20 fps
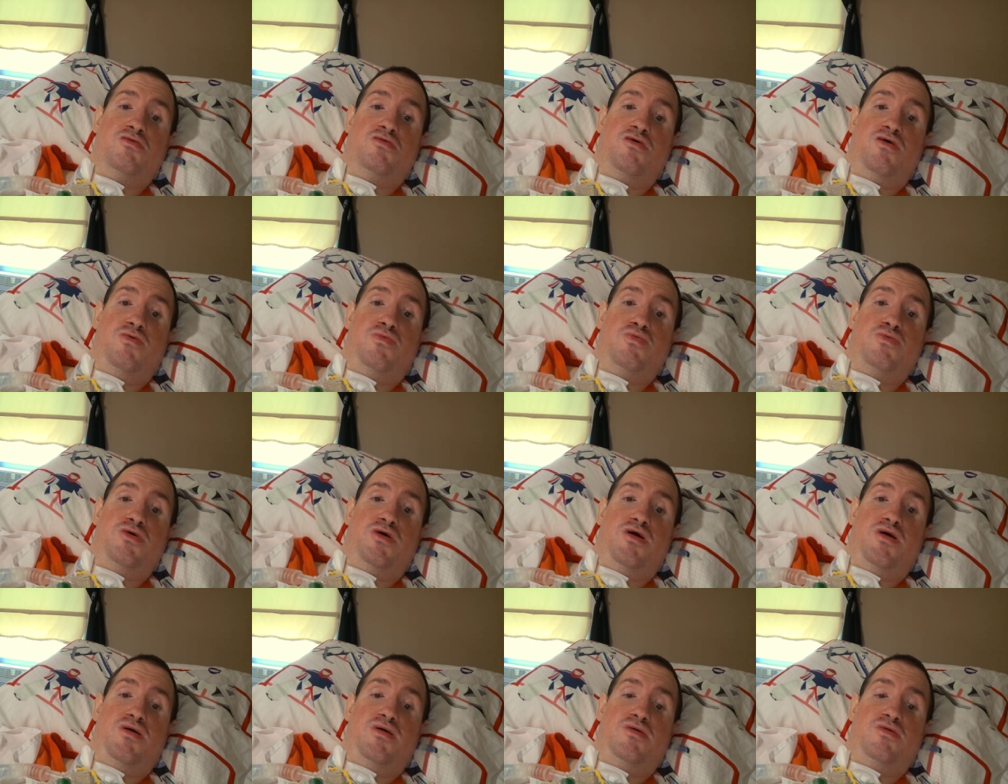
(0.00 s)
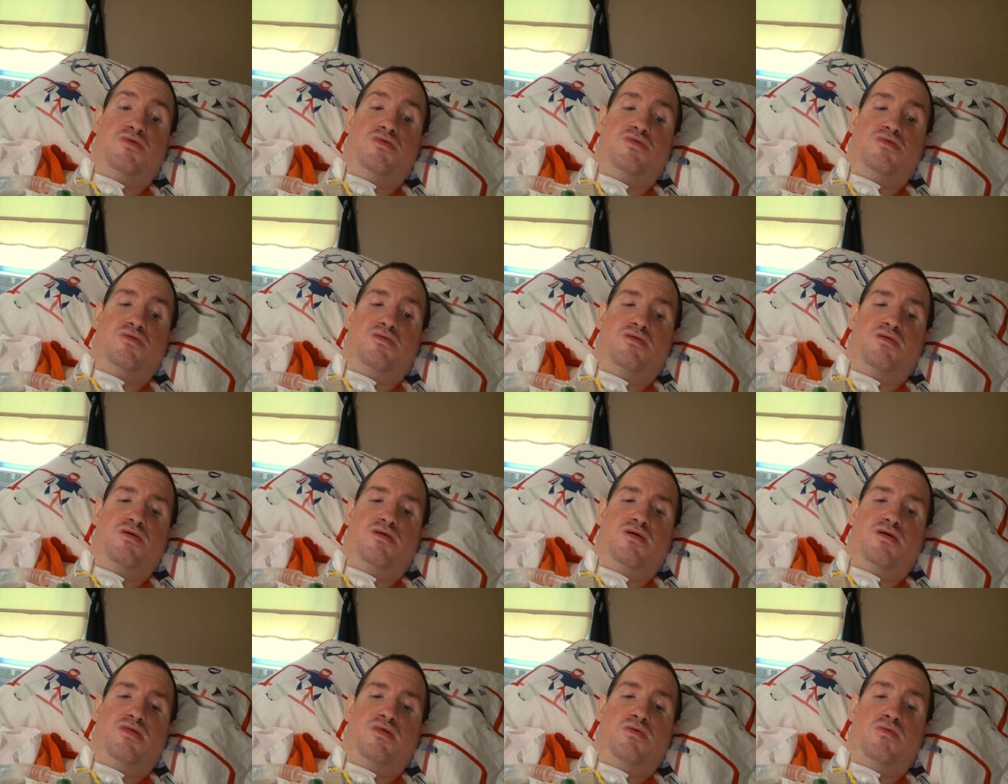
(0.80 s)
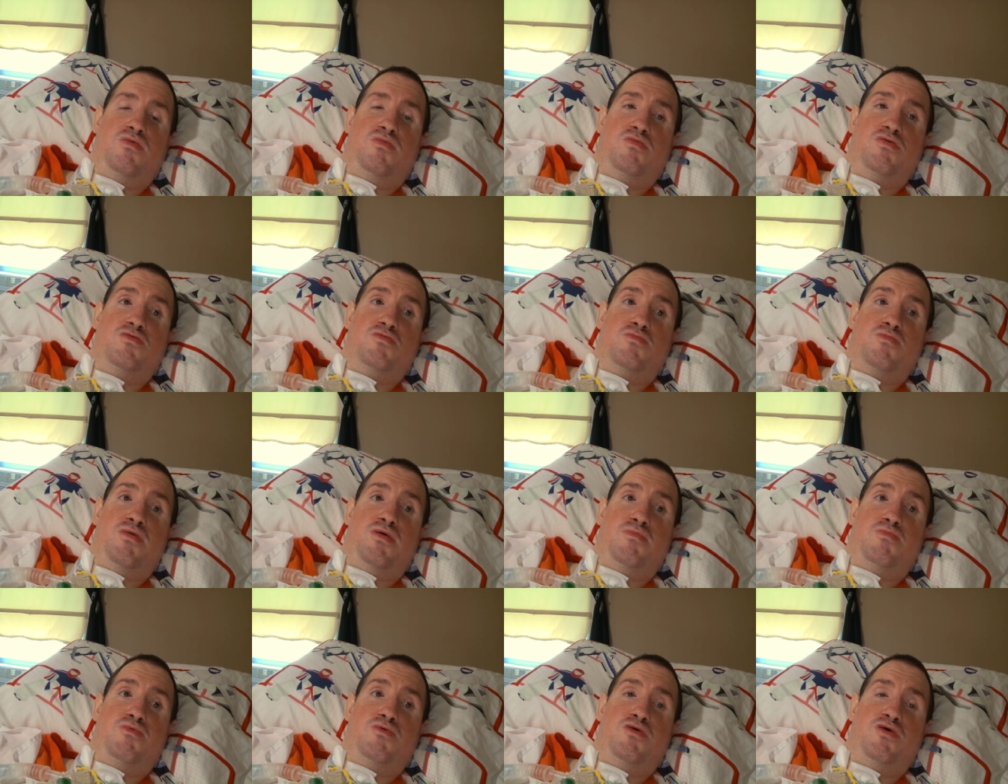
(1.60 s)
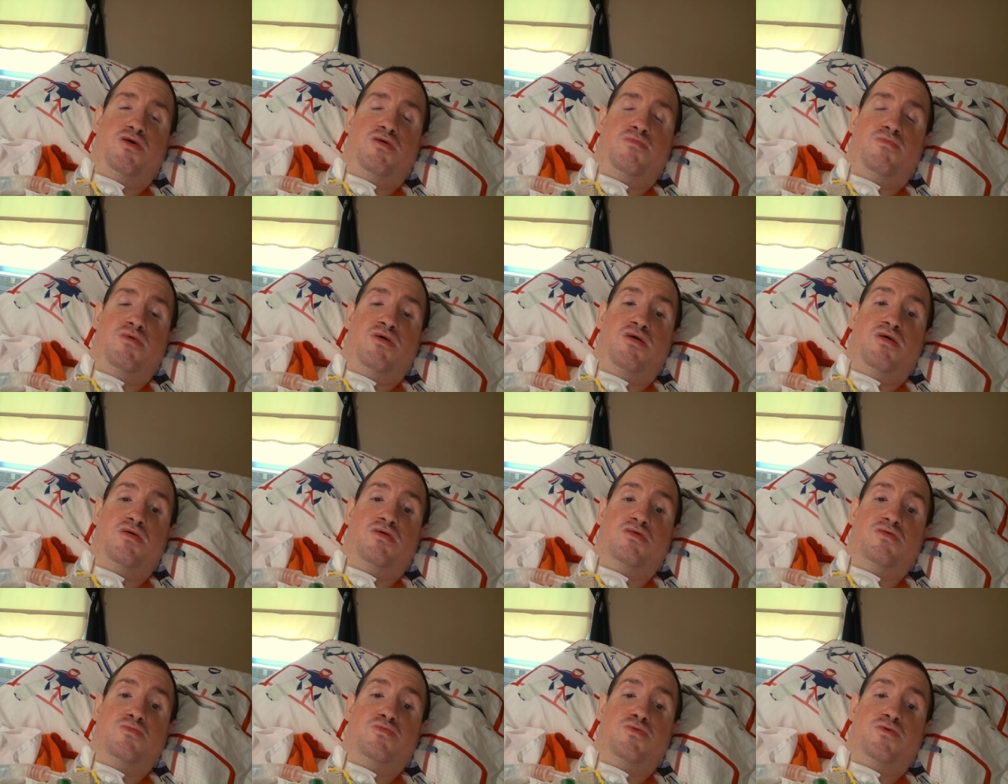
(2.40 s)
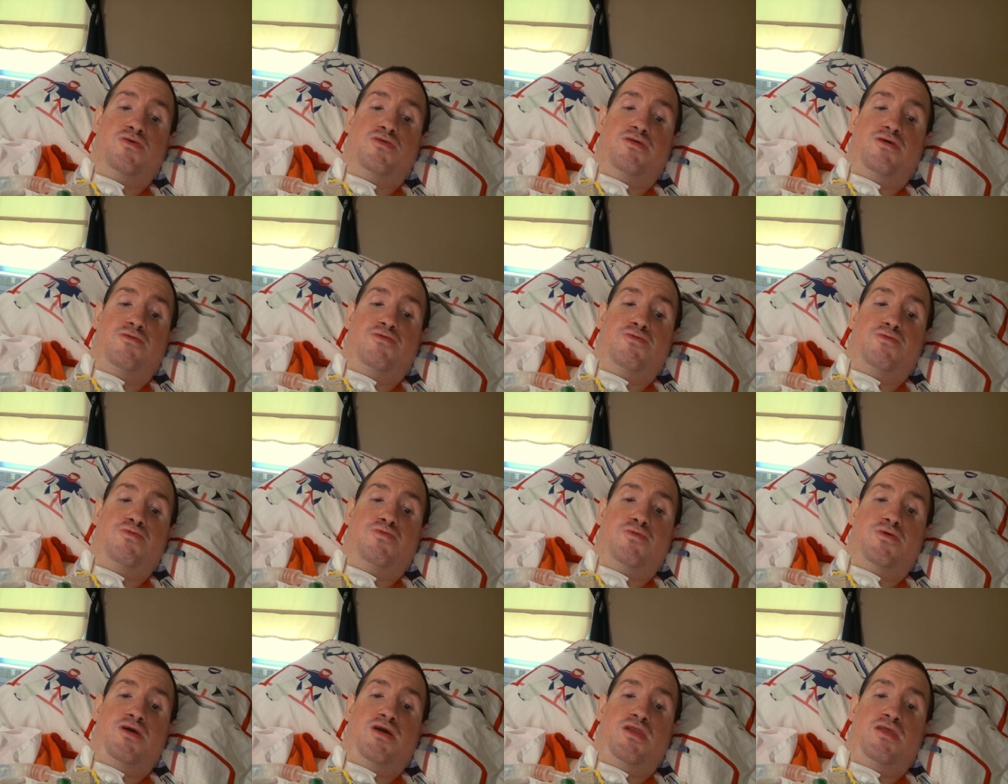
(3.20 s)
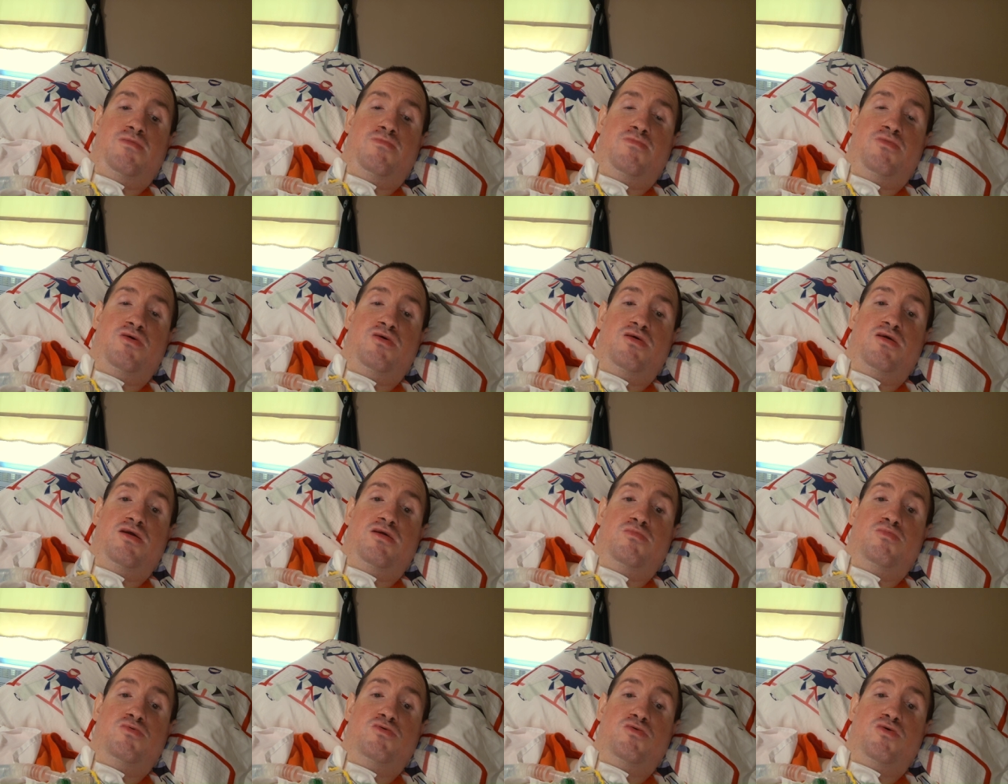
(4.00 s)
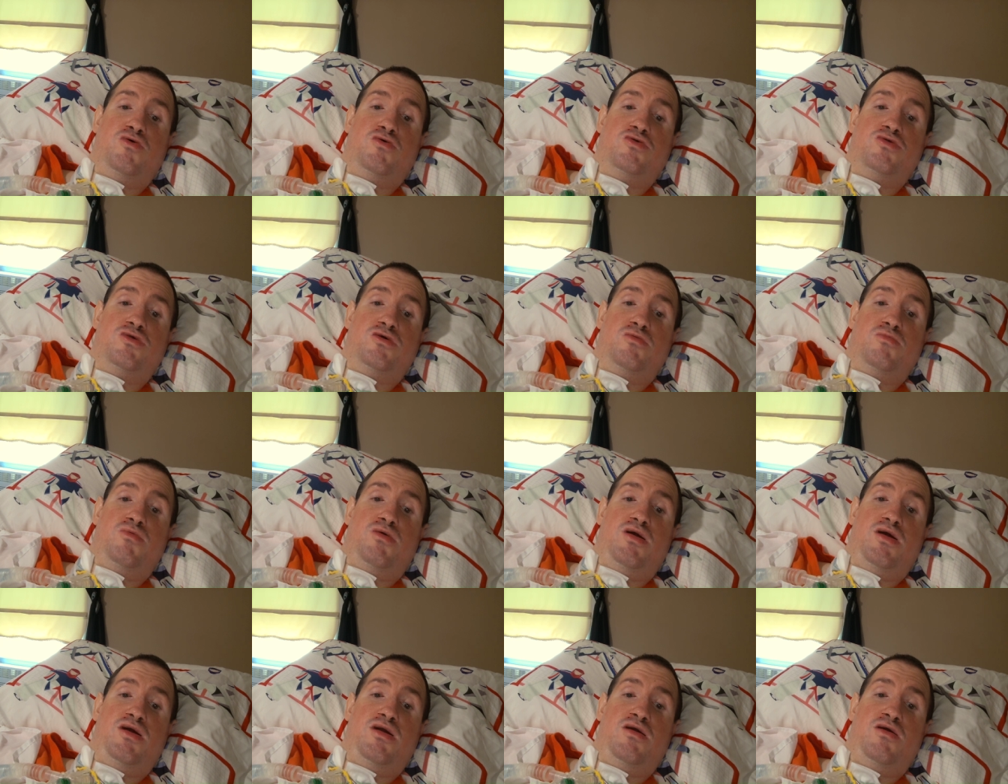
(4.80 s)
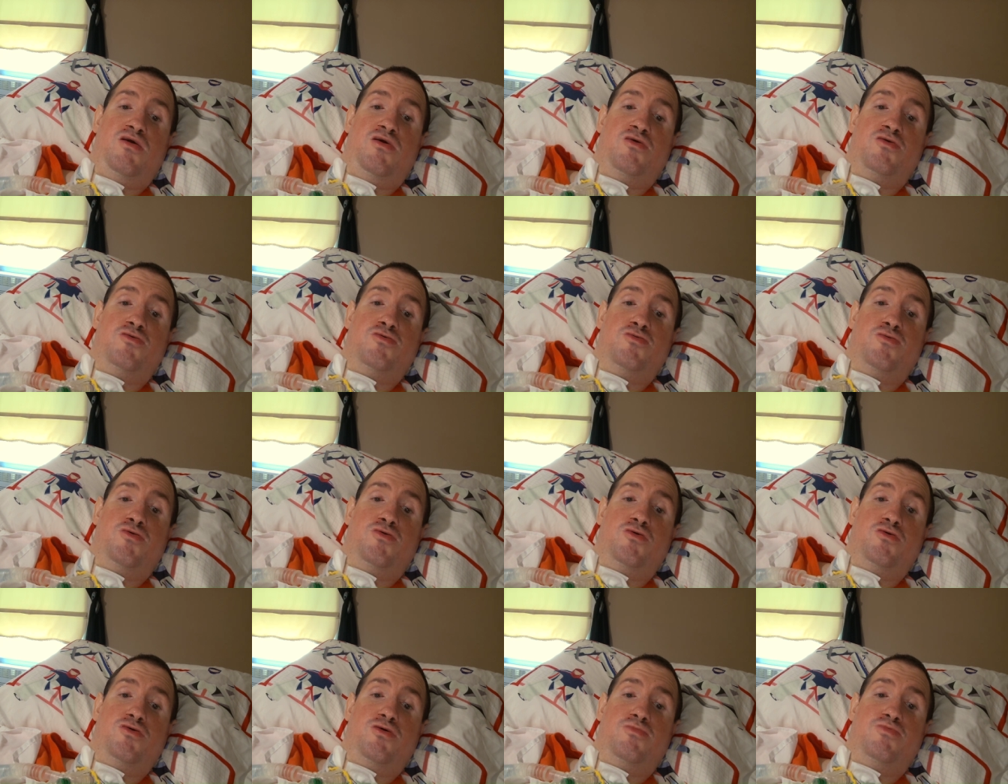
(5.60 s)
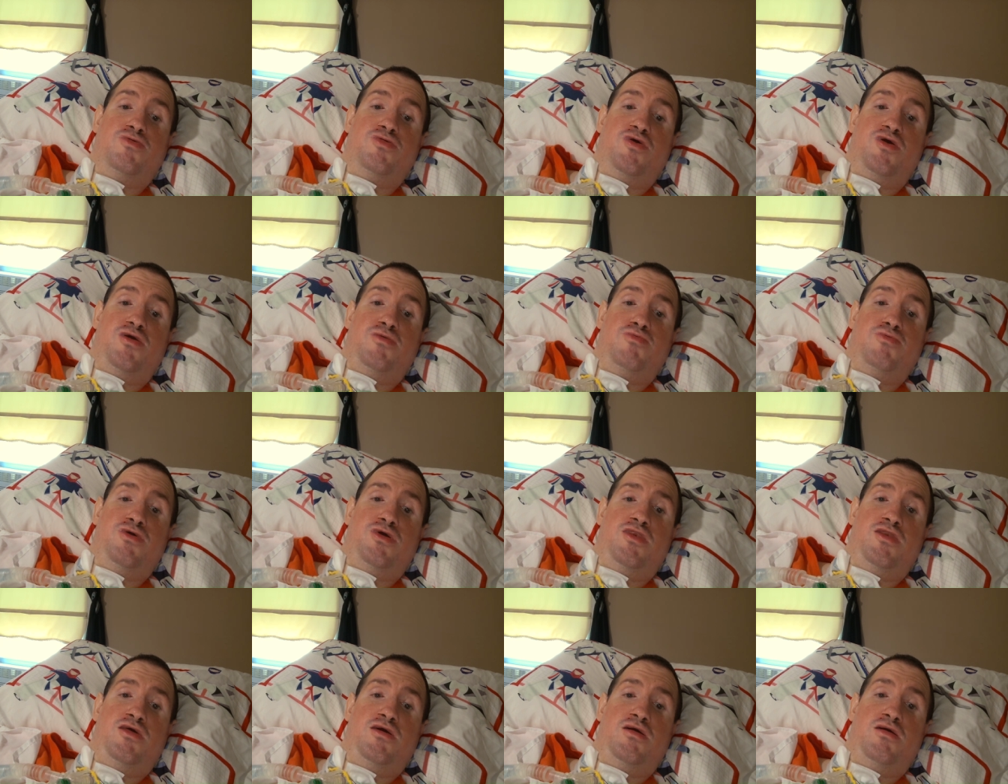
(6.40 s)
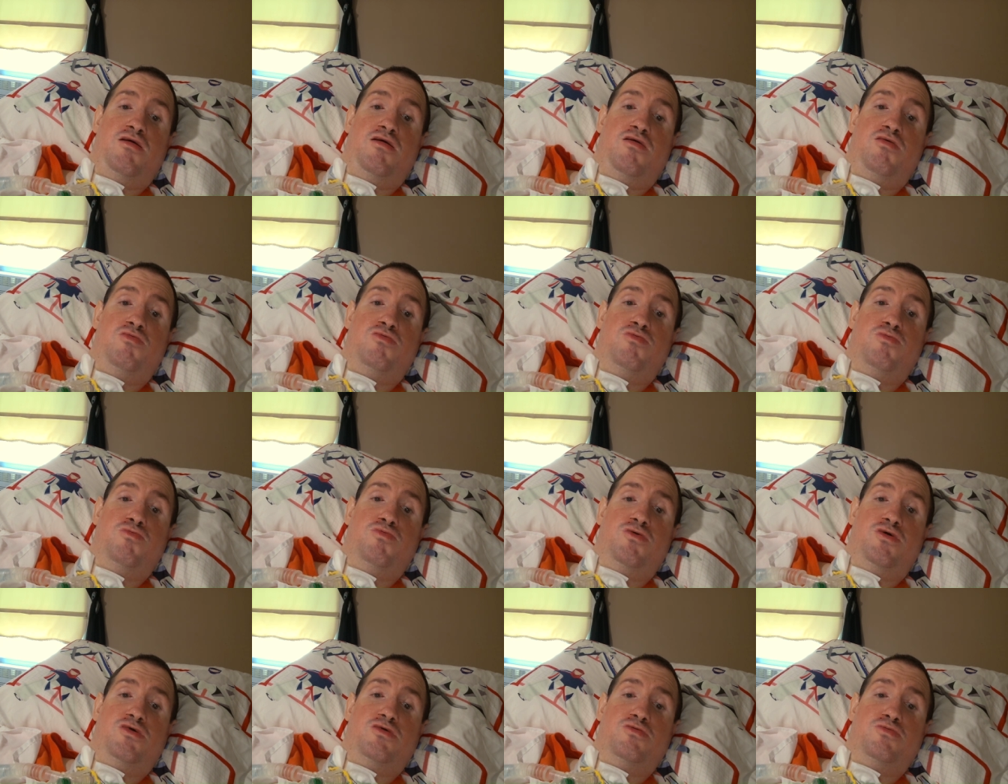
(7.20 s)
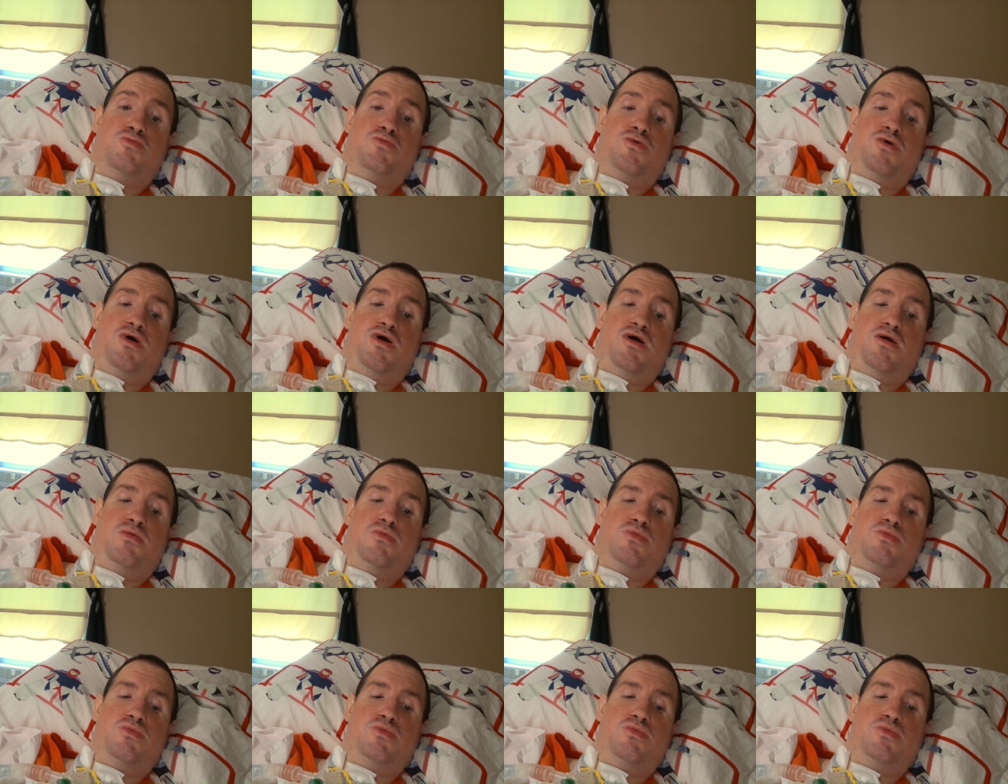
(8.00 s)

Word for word: tough guys. I always remember him in Philadelphia Phantom. He was also a Golden Cup champion in 2005.